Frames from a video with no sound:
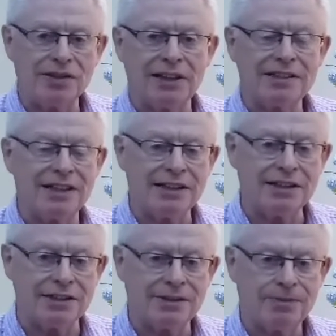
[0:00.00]

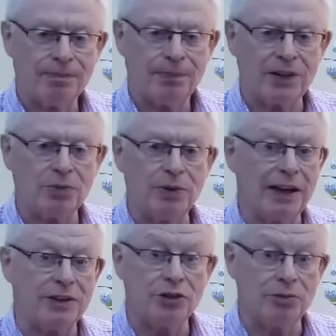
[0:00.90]
dictated that we
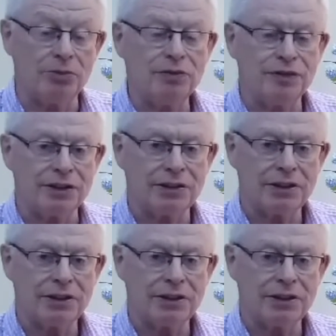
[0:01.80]
had to remove it.